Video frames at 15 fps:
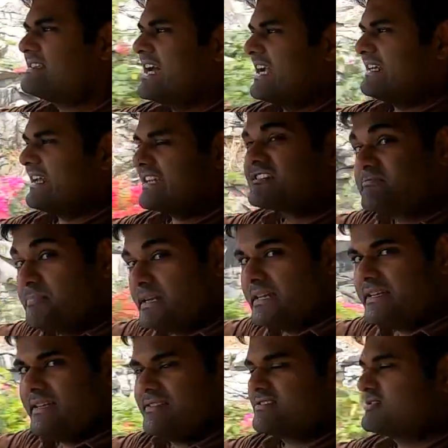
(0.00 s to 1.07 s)
that
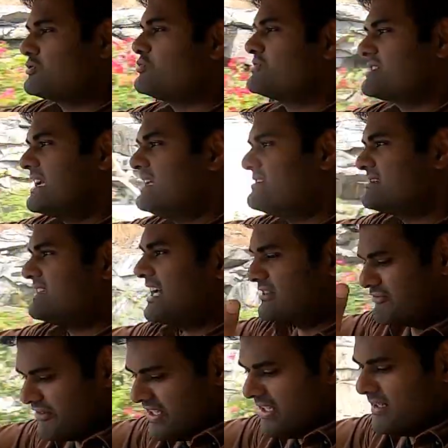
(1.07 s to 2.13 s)
experience, to change that
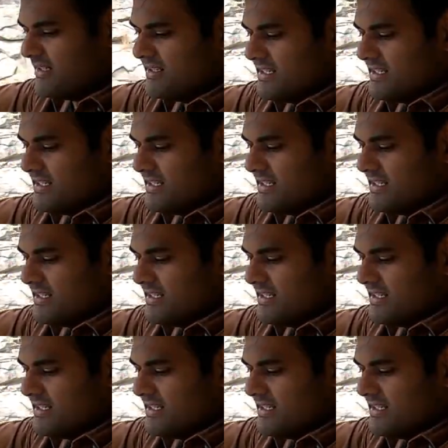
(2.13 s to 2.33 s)
feel.